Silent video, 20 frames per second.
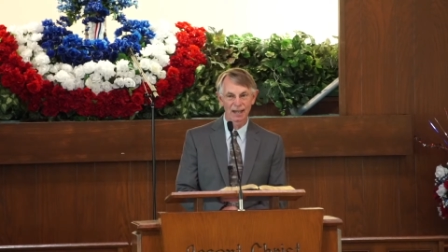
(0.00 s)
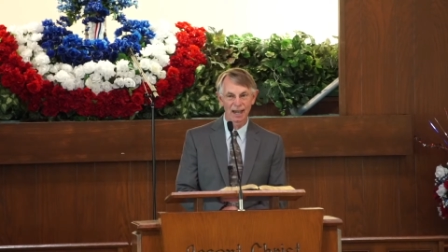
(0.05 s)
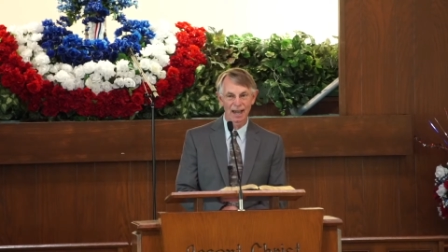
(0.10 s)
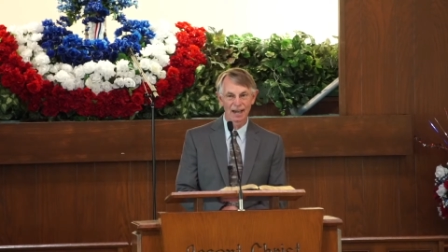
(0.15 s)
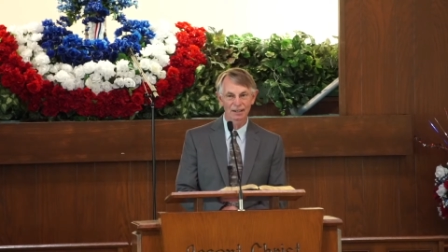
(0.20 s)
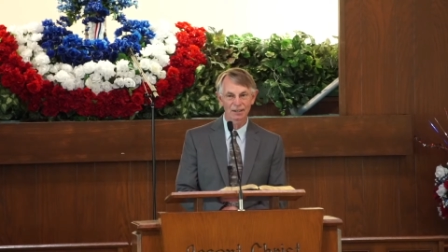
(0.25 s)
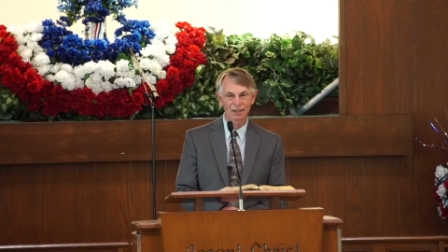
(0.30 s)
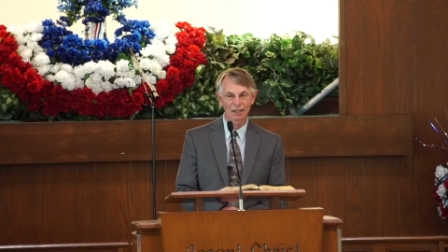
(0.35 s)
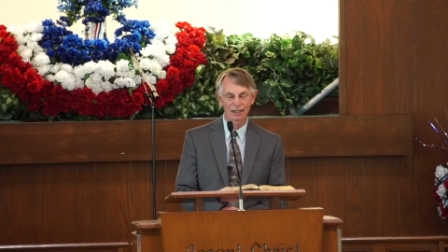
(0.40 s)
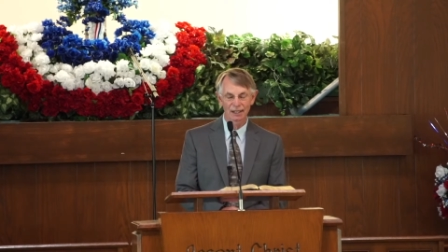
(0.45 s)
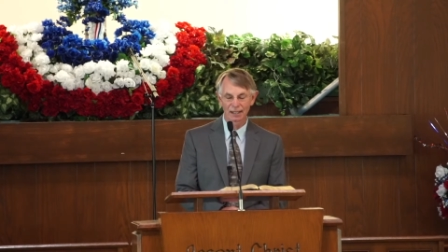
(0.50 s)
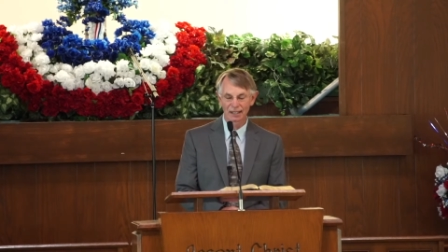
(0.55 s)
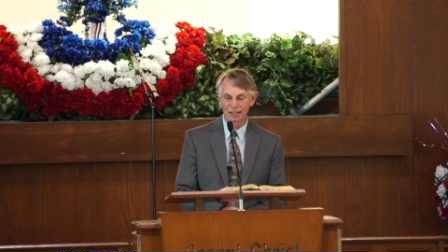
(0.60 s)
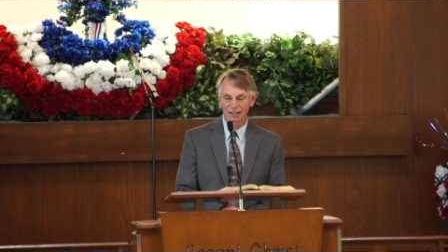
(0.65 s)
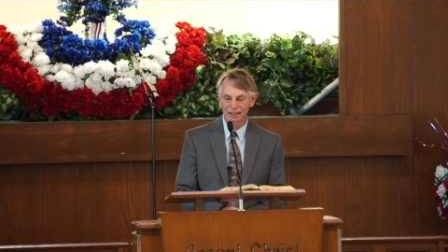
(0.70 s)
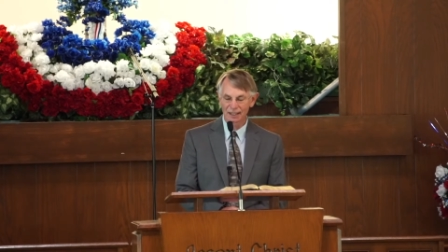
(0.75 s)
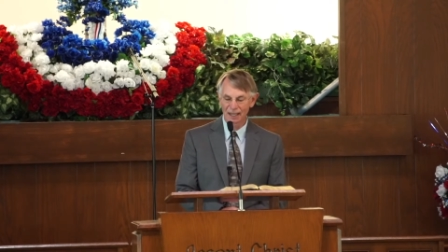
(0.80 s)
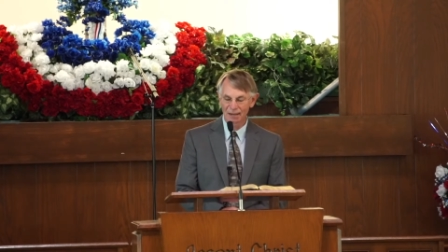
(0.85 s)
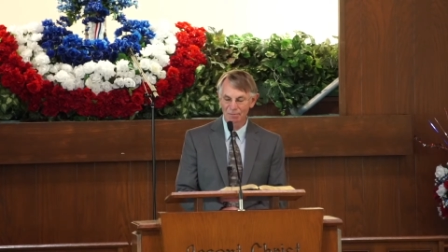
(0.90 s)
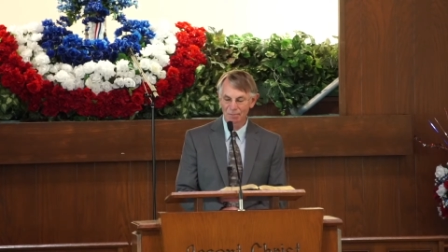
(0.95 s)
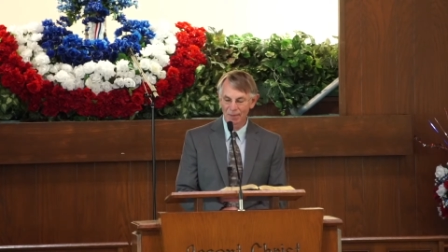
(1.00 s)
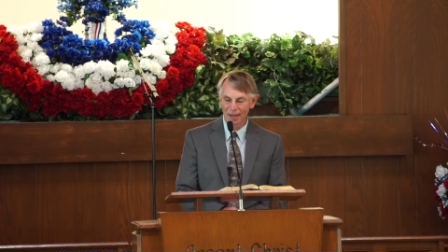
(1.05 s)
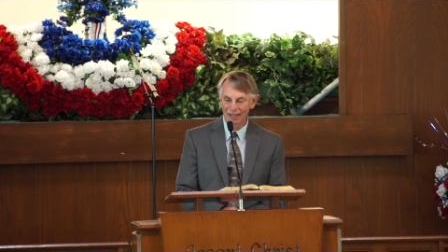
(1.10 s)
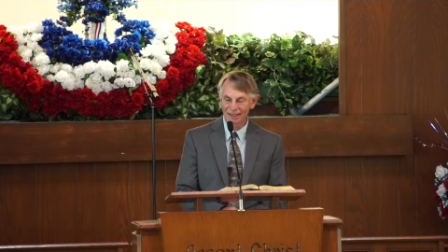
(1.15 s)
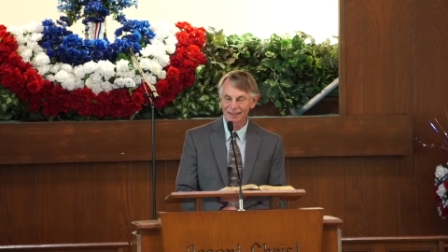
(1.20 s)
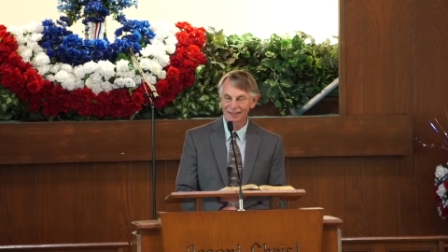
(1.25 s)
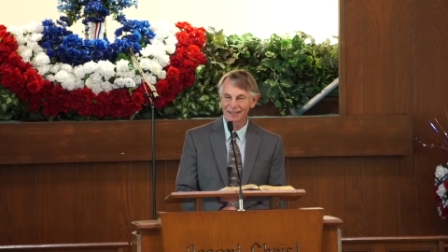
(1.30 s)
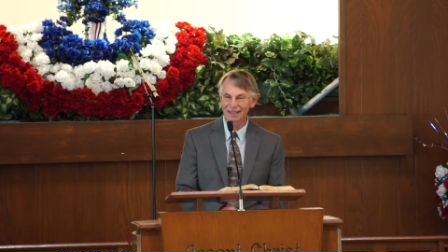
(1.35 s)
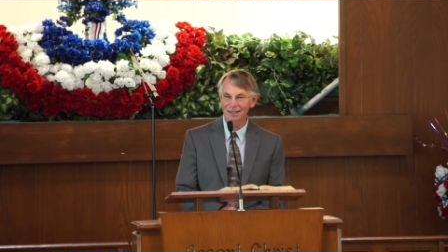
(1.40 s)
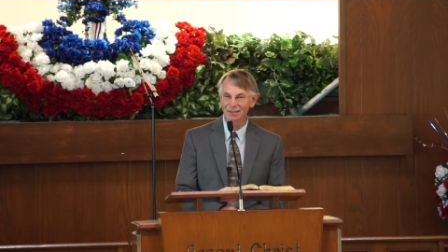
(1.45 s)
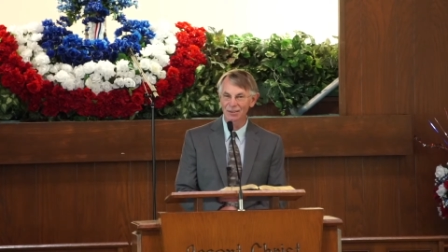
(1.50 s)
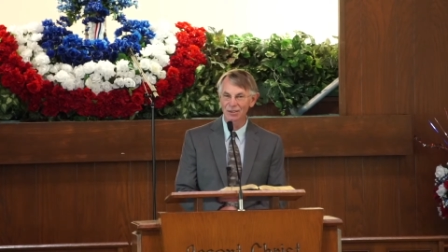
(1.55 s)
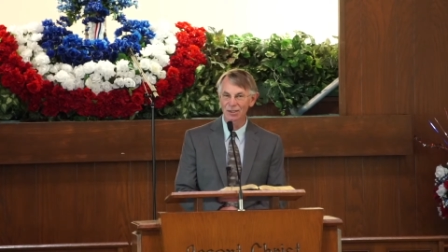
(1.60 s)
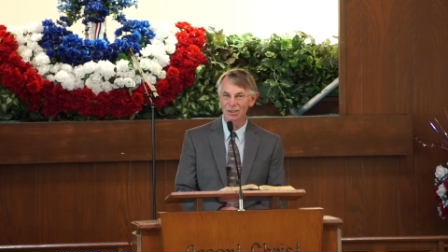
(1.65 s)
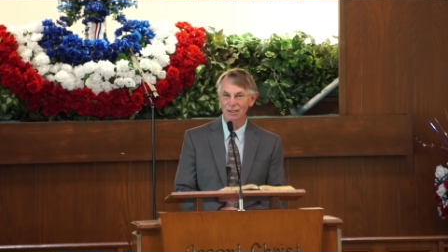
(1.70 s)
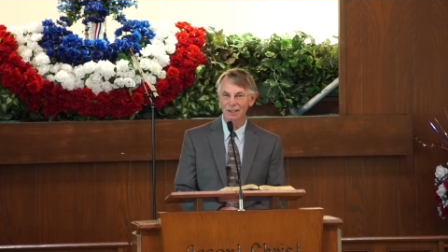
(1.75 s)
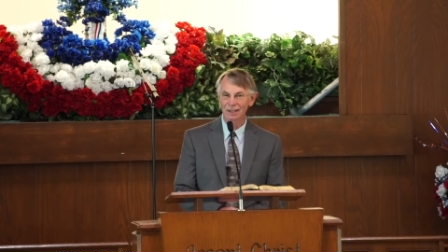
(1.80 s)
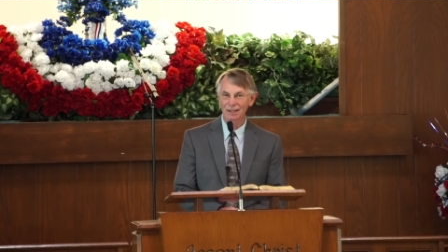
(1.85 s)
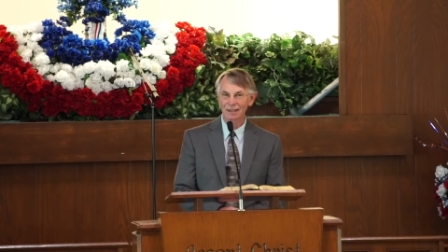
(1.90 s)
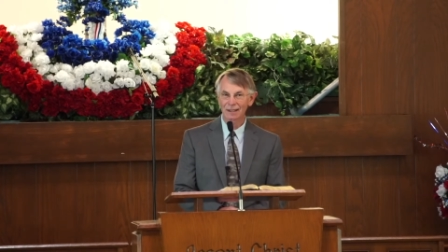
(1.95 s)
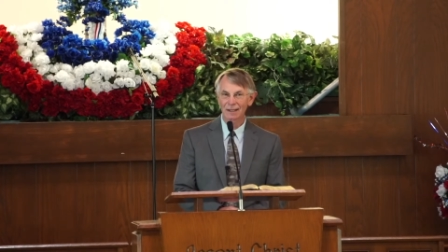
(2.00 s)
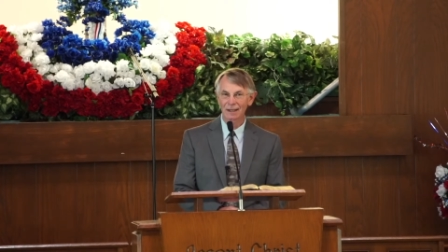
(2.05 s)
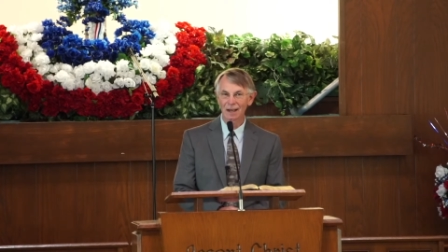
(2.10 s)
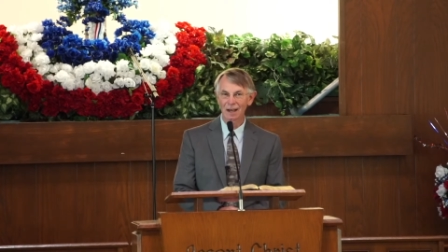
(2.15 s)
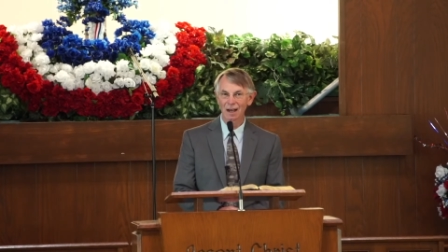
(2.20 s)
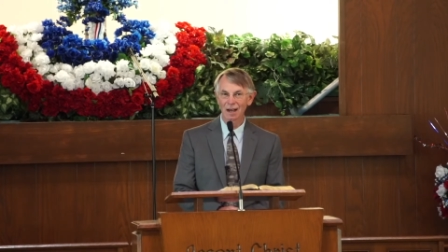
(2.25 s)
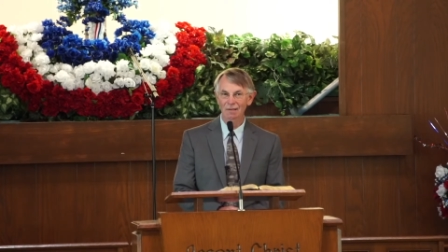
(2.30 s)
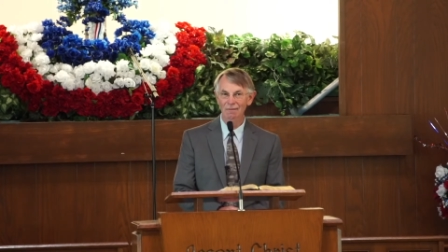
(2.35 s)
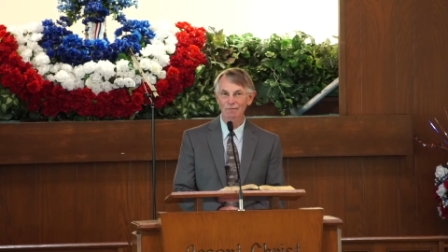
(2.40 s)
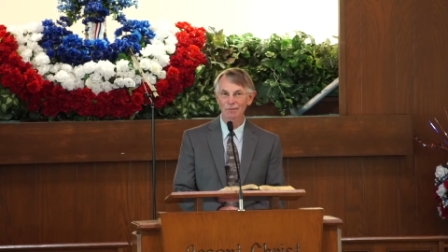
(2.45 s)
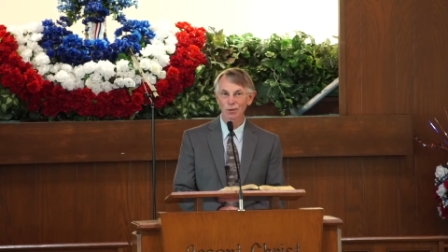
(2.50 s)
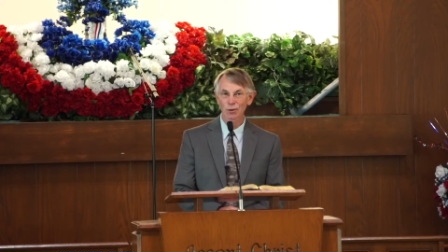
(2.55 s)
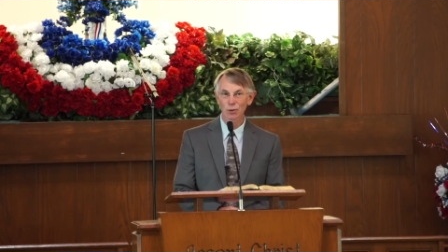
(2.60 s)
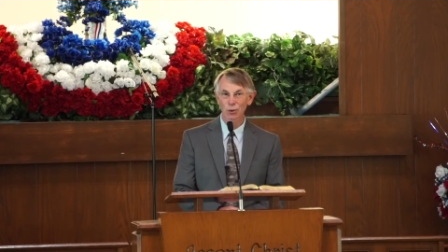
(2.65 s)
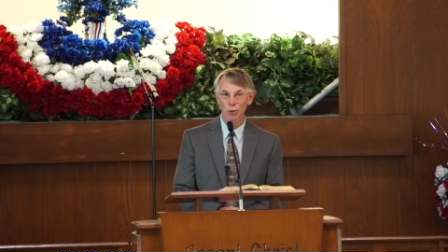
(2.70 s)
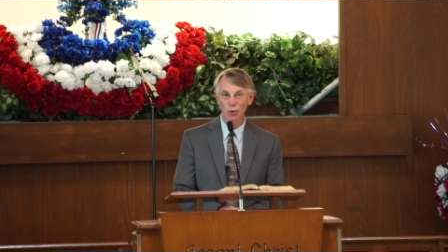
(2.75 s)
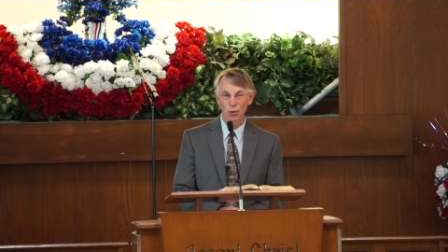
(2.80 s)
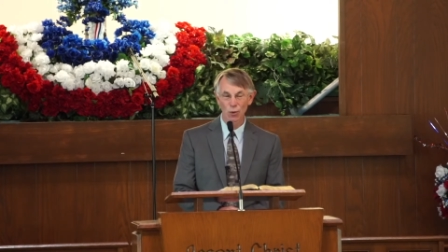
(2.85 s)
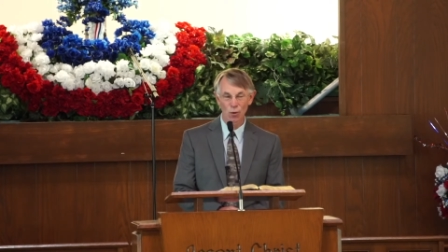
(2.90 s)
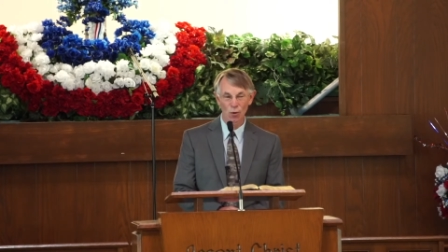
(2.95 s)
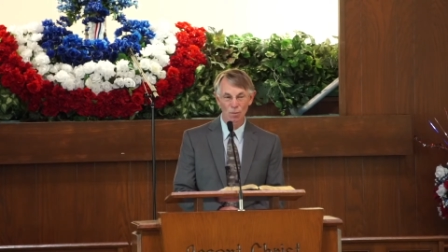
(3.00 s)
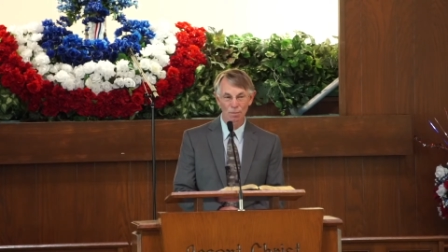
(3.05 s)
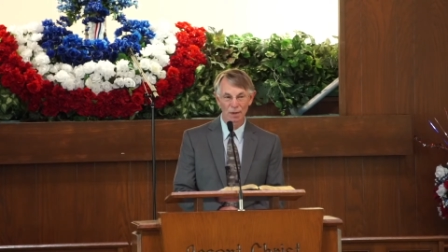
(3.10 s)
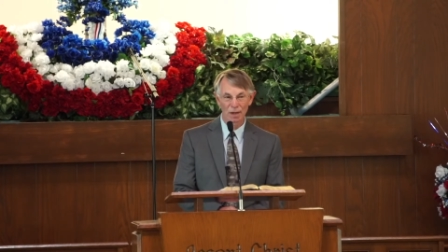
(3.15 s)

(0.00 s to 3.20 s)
Actually, it's a message of doom, a